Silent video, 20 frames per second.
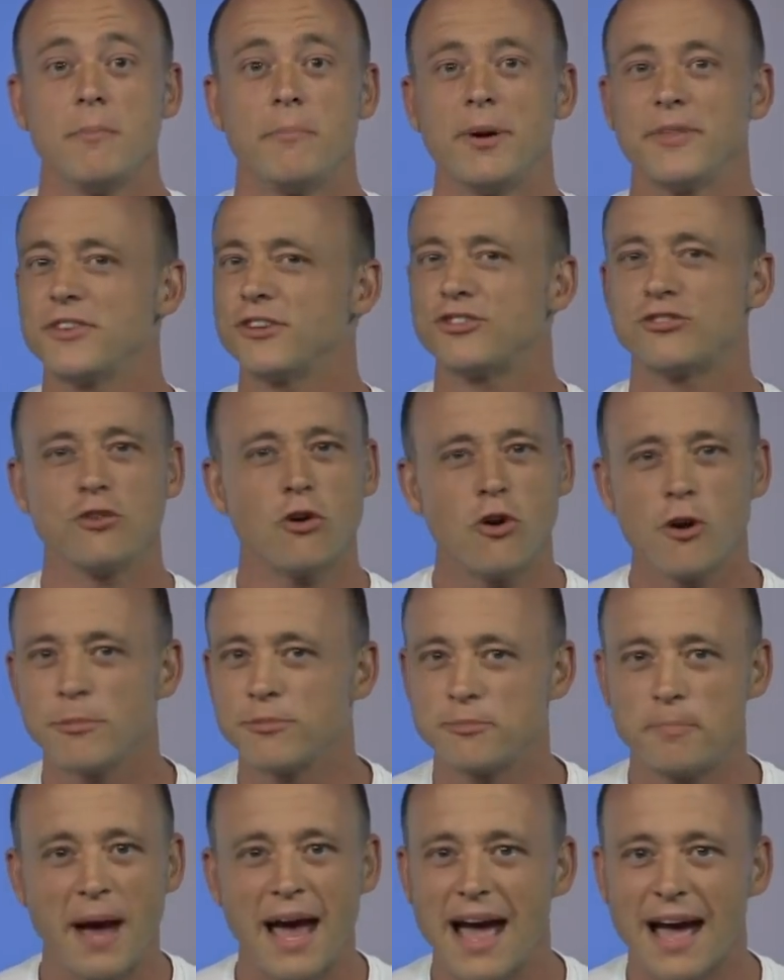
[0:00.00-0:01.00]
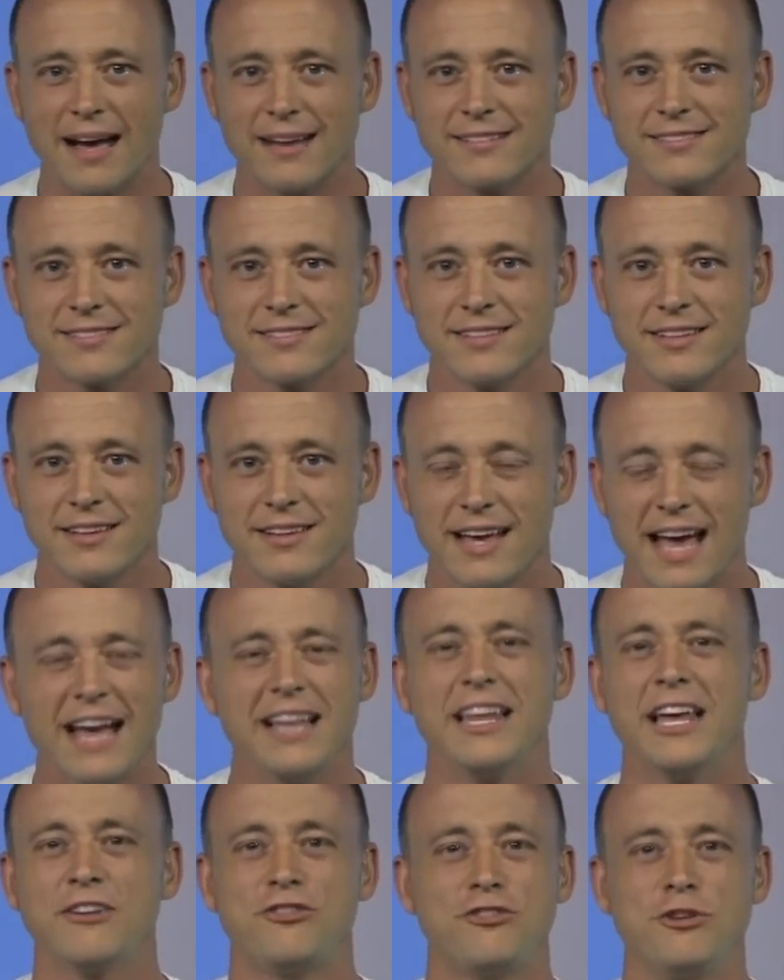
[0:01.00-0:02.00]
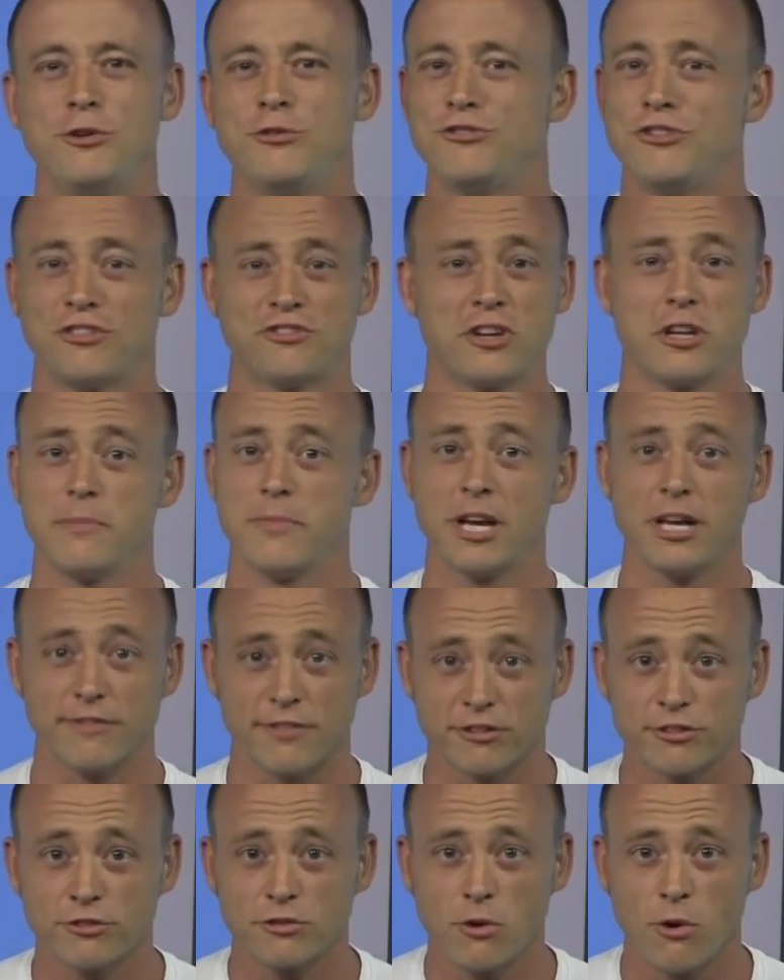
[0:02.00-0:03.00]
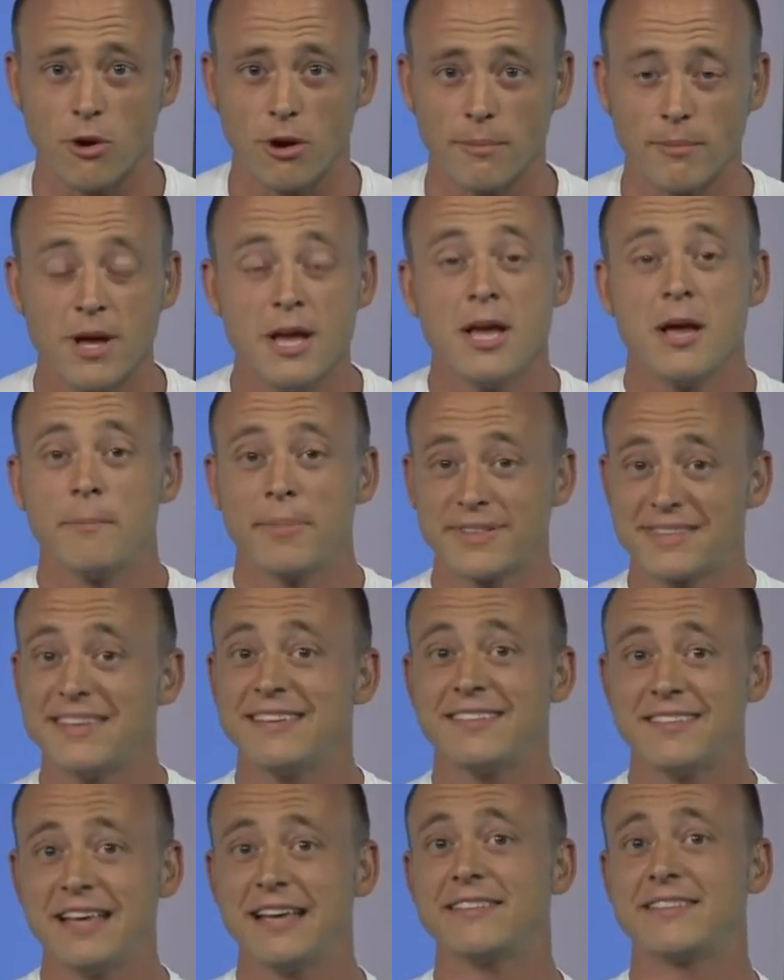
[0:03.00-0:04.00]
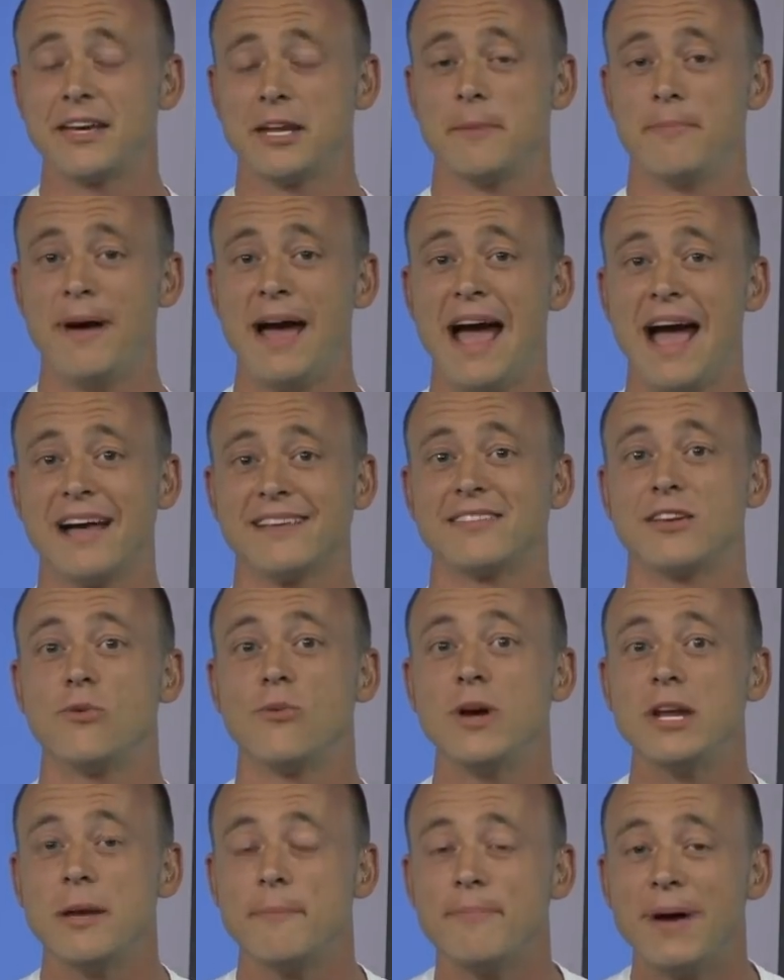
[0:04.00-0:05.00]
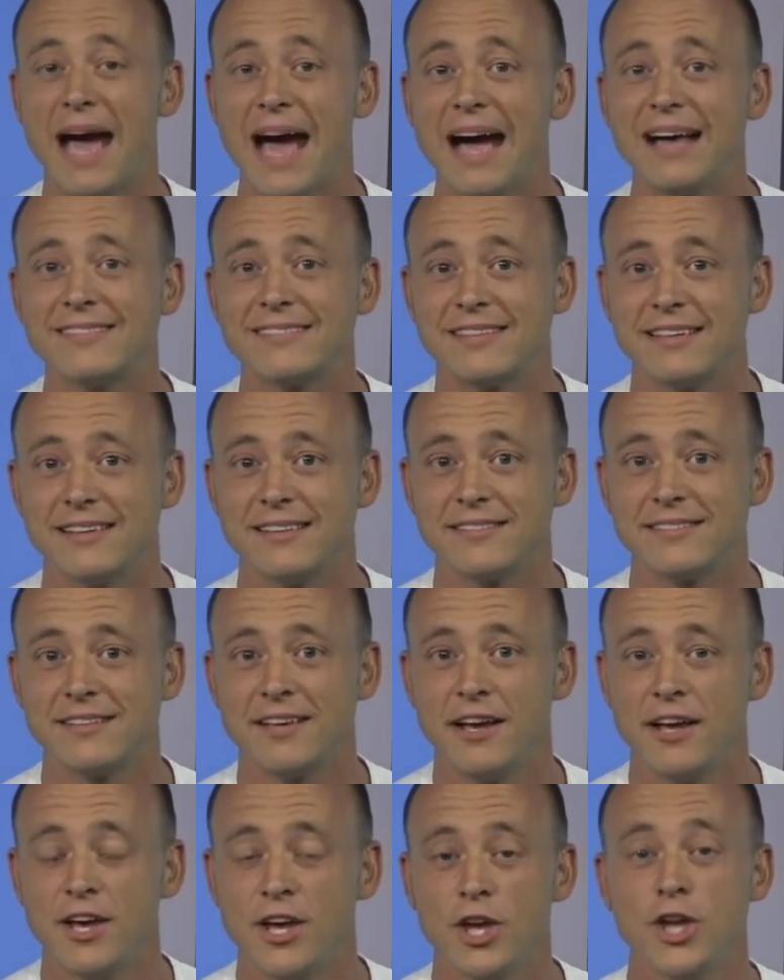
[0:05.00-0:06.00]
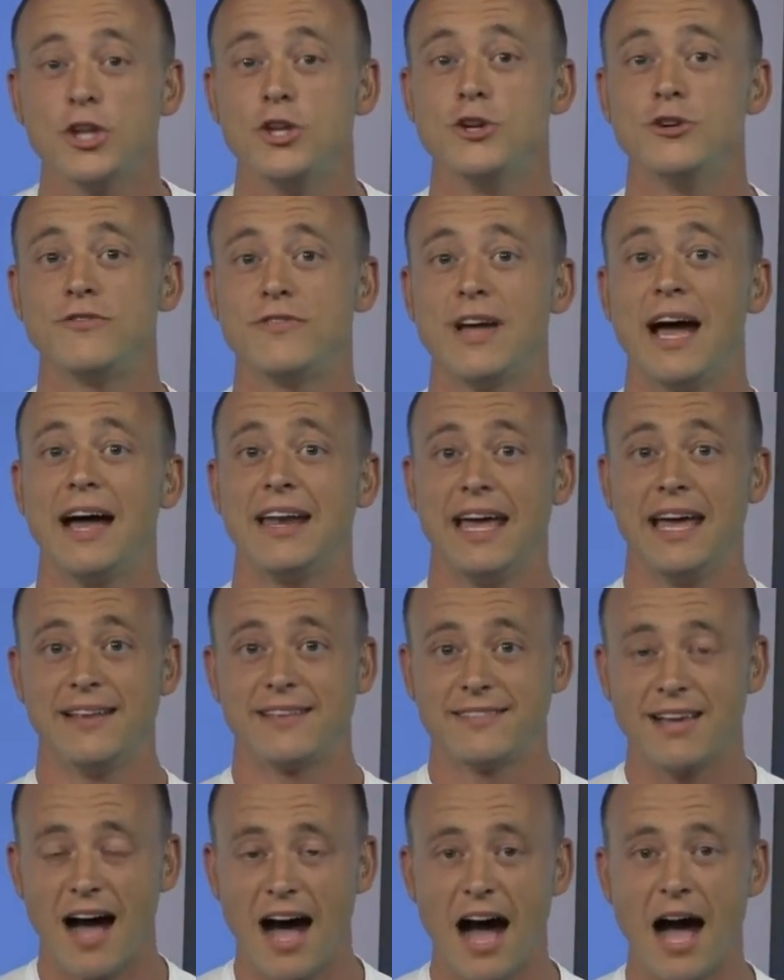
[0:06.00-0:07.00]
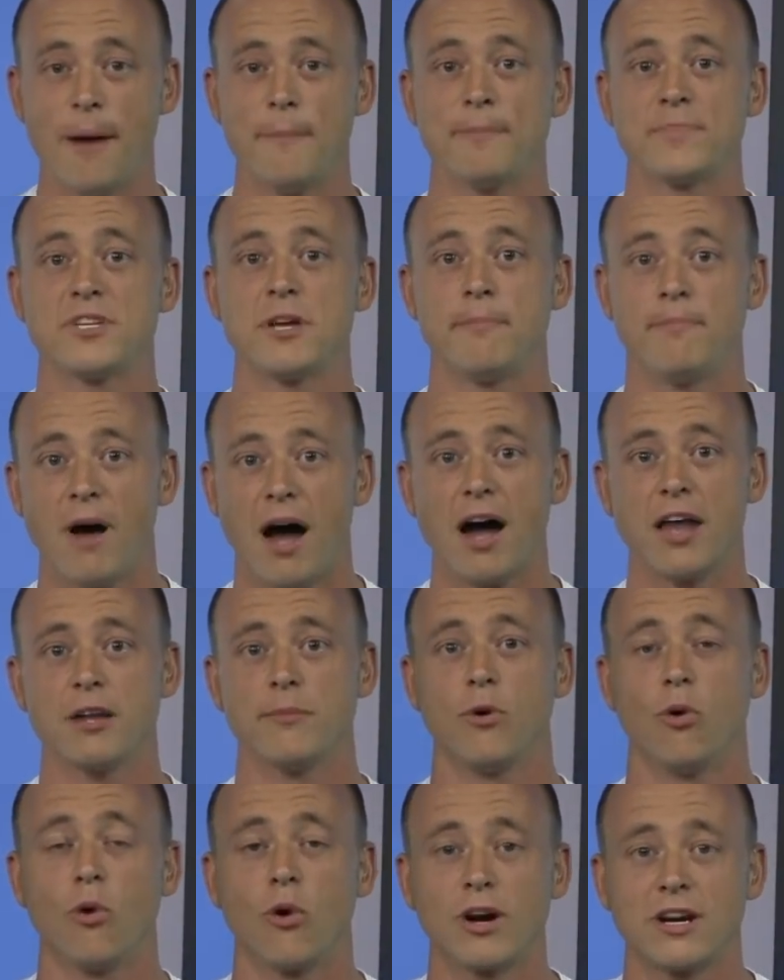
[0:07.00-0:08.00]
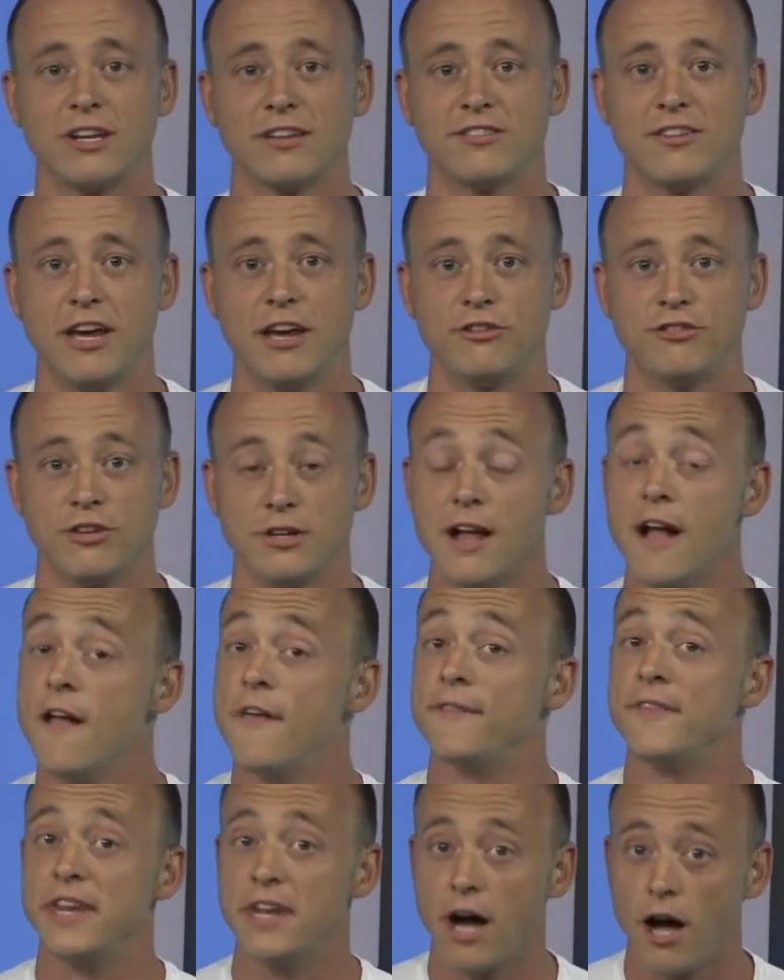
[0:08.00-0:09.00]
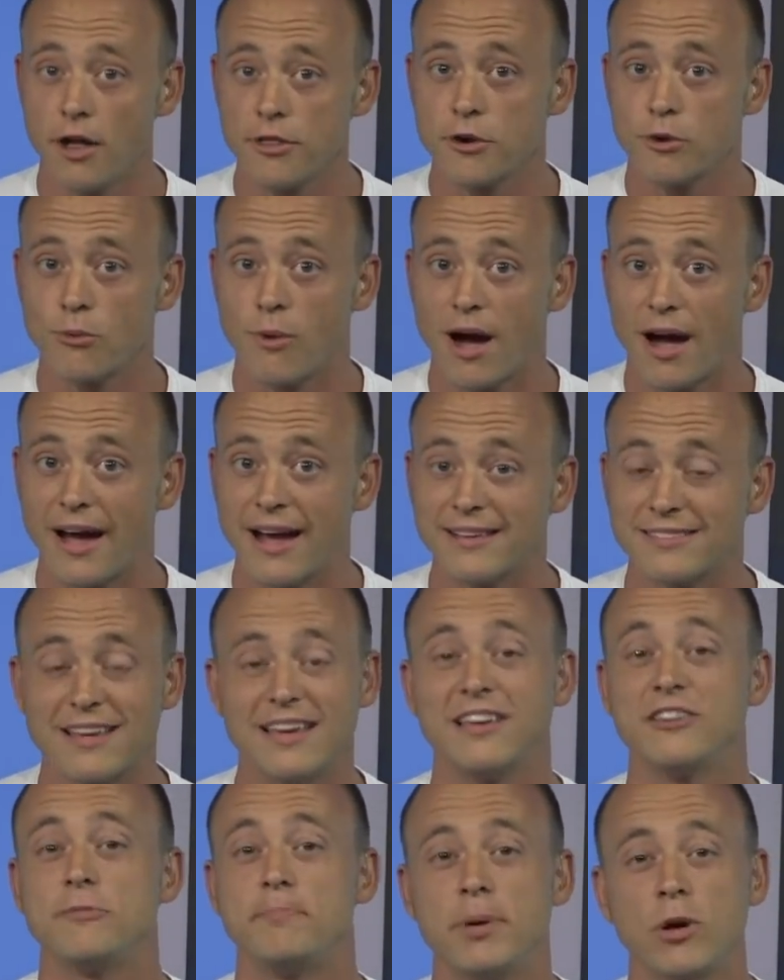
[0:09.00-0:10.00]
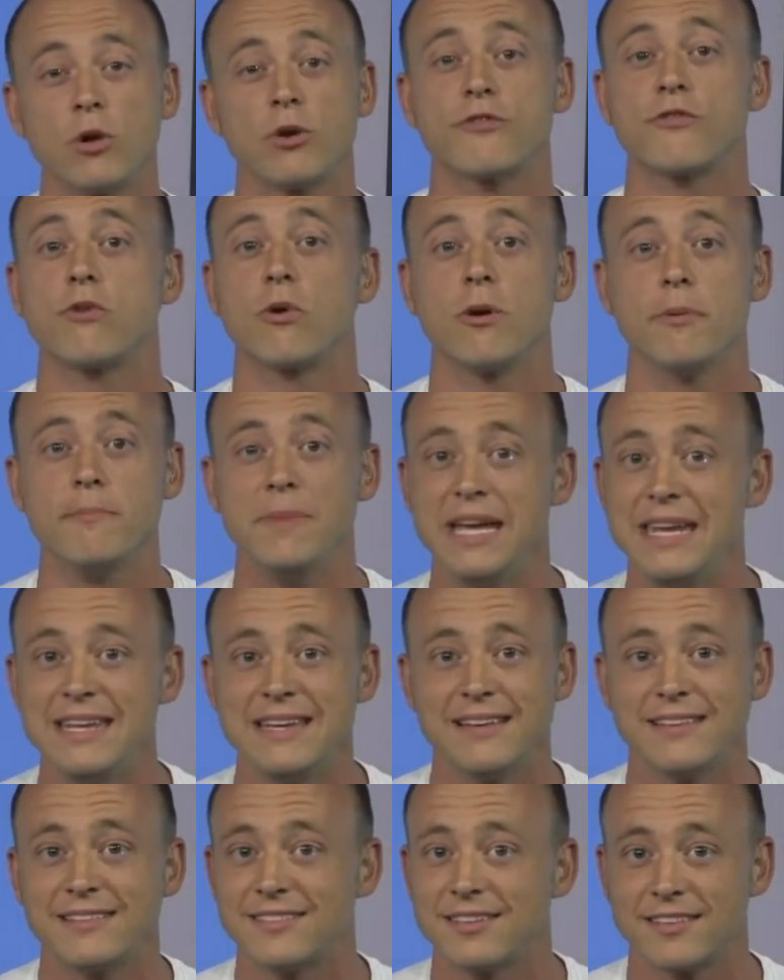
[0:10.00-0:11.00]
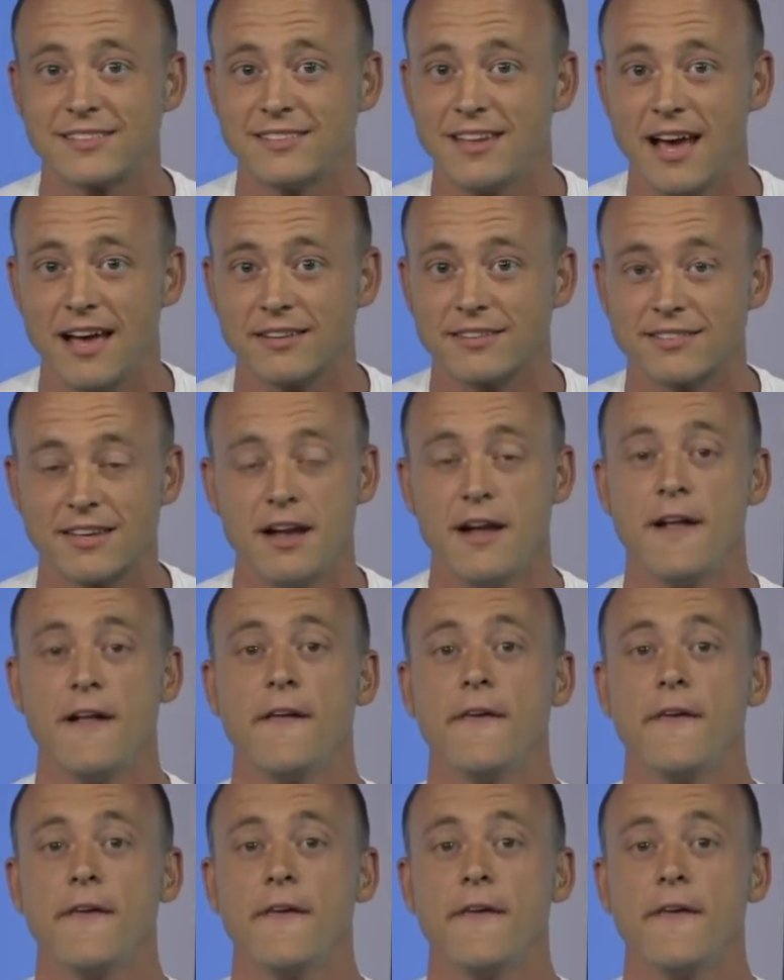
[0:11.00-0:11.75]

but the storms pass. LSU's just in the middle of a storm, but this thing's going to pass. And when it passes, you've got a top to bottom organization that otherwise is built for immediate success.